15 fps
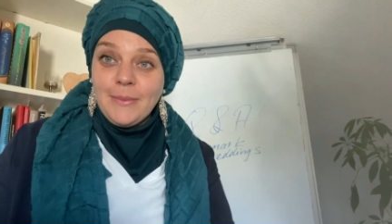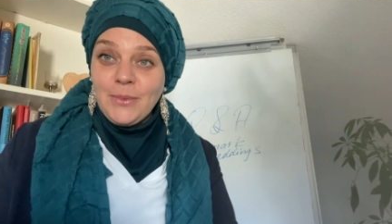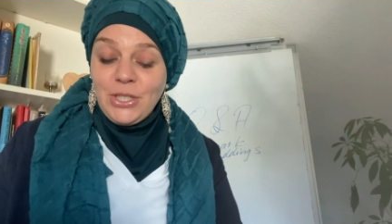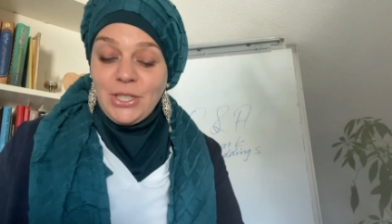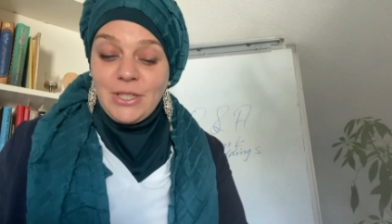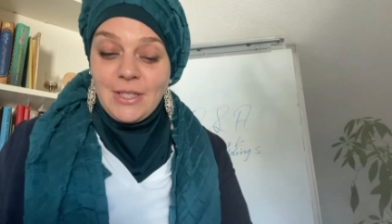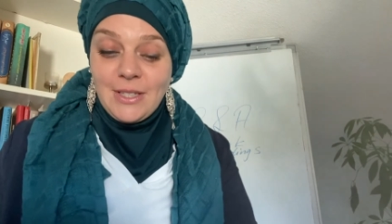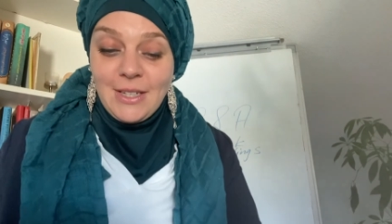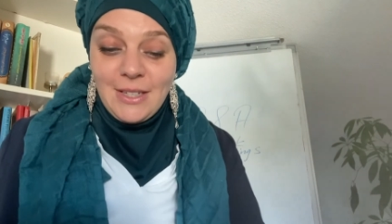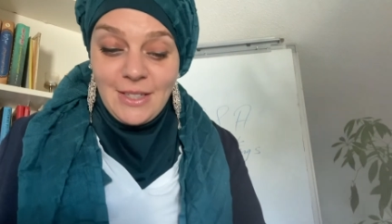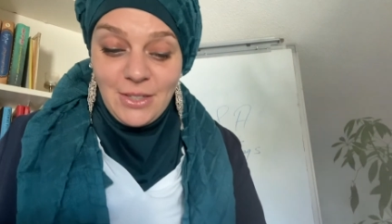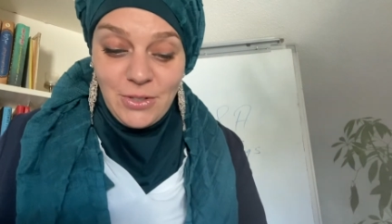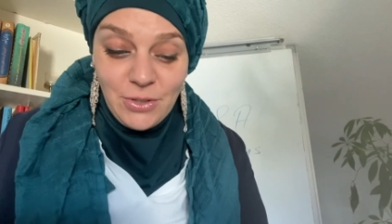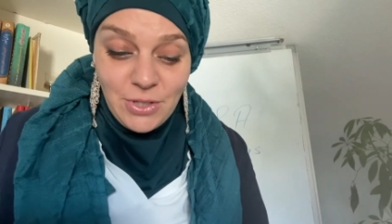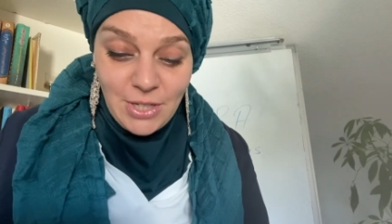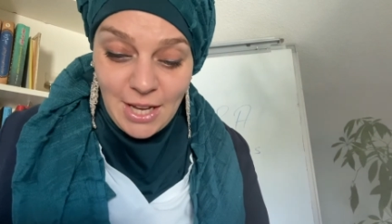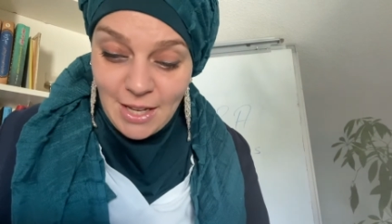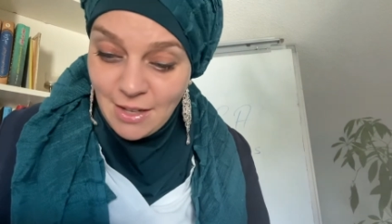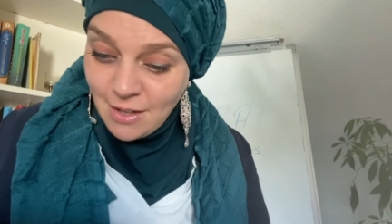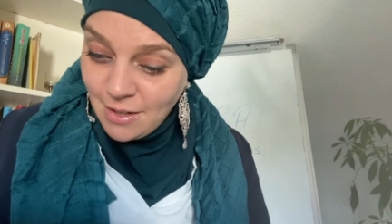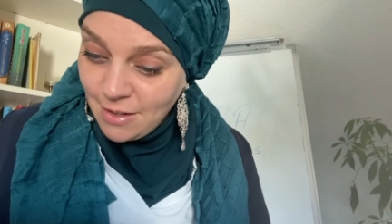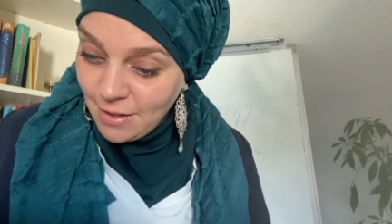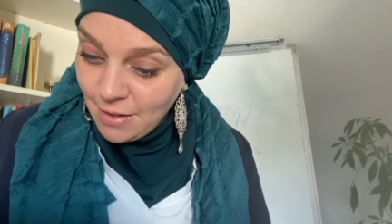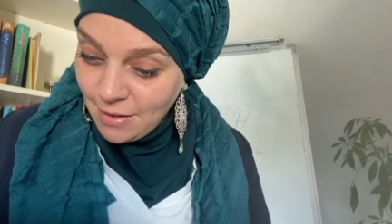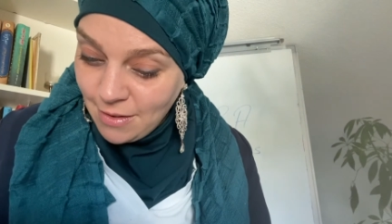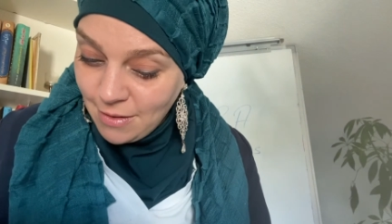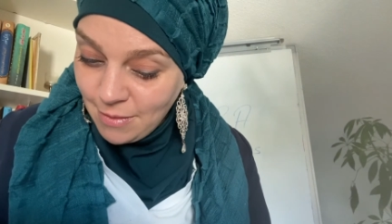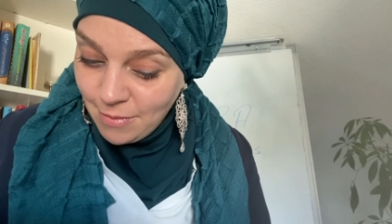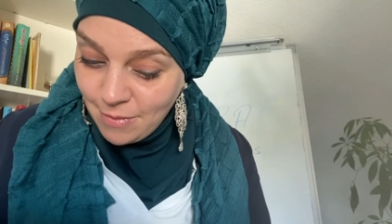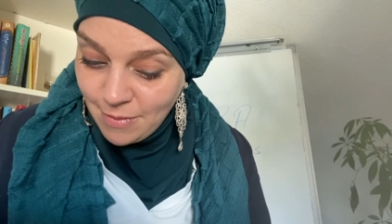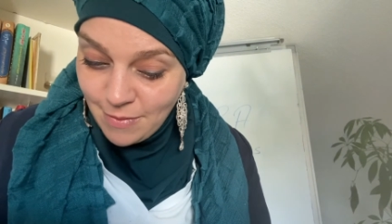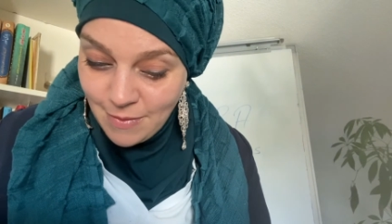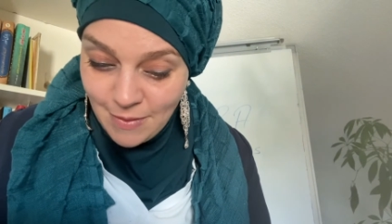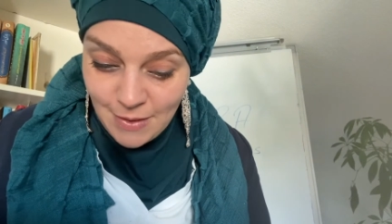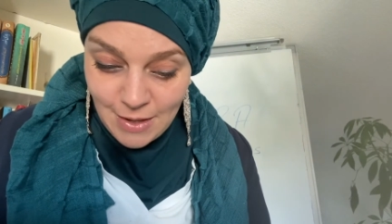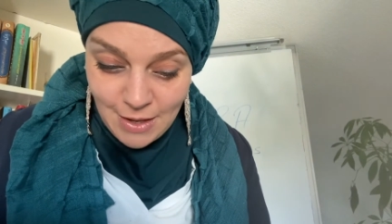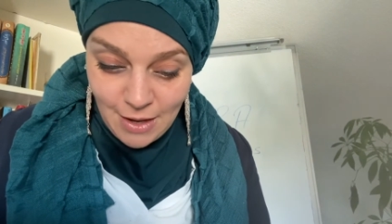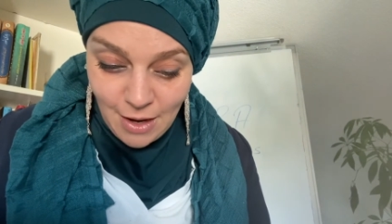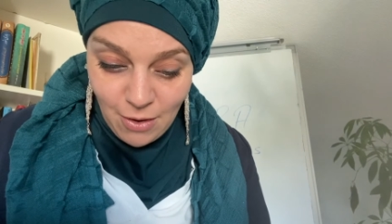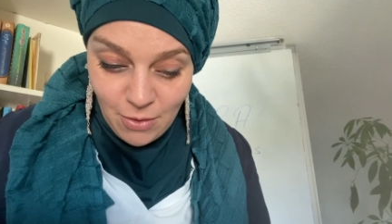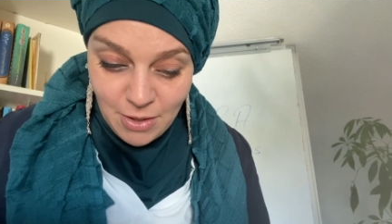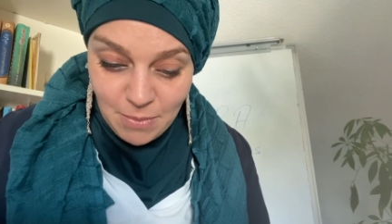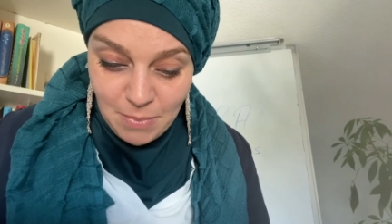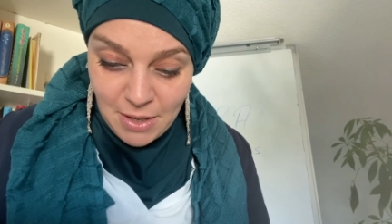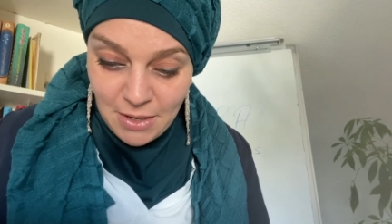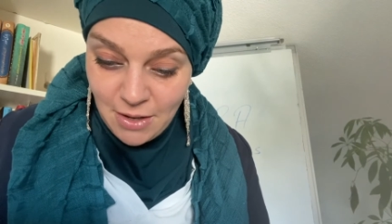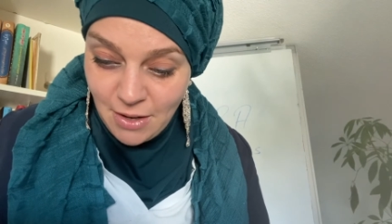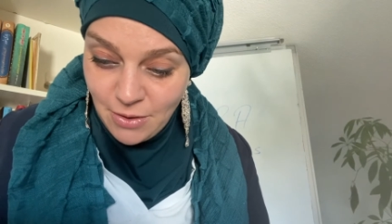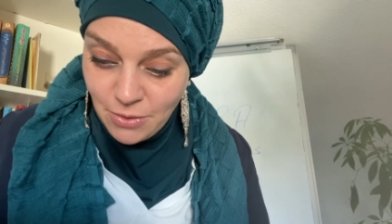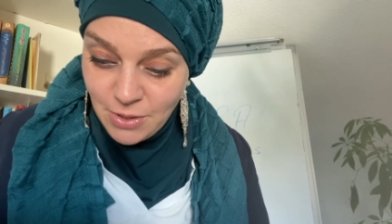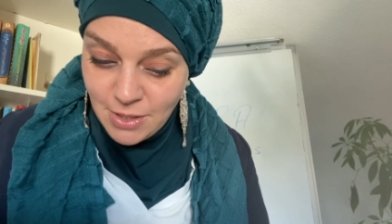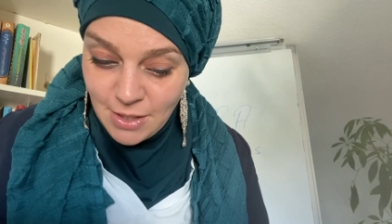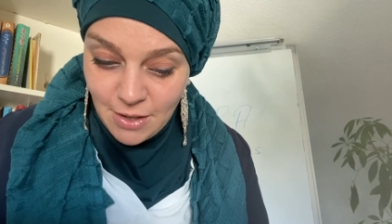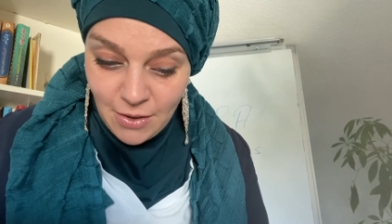Just need to take a look at my notes.